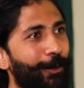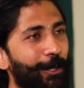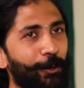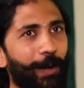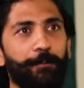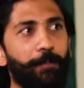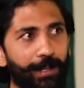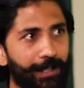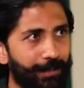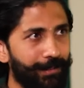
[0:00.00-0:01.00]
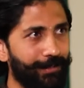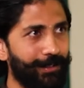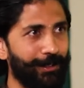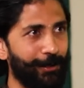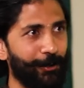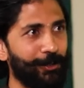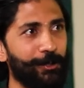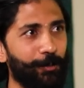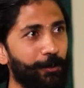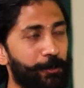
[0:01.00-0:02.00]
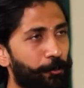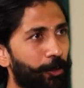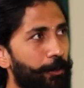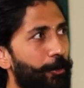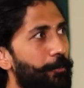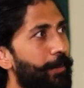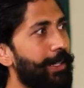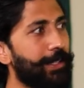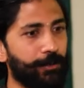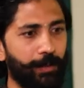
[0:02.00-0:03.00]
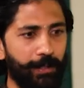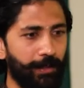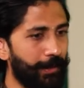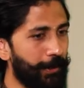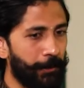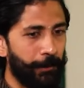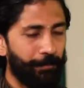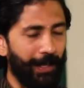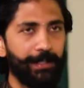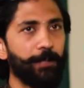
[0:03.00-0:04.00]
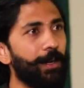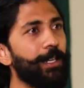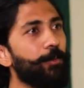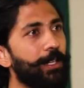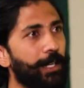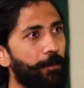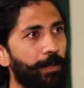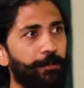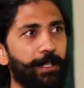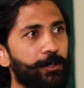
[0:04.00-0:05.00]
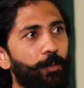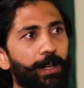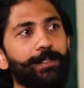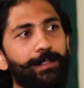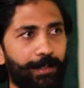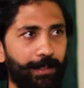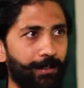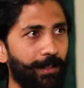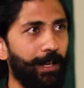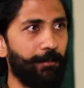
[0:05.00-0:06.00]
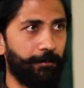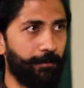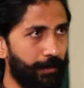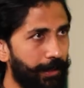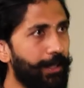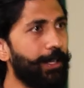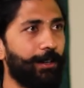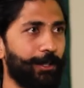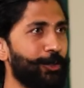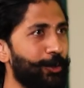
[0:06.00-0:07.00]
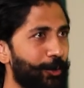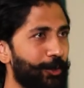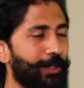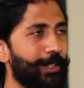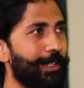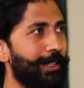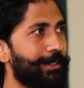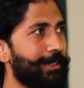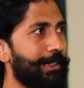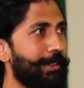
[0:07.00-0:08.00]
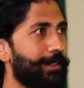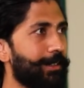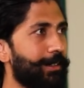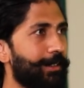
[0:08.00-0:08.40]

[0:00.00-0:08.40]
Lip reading: want to do. And money, you know, since we spoke about money as well, I think money will come. If there's one thing I've really understood, it's that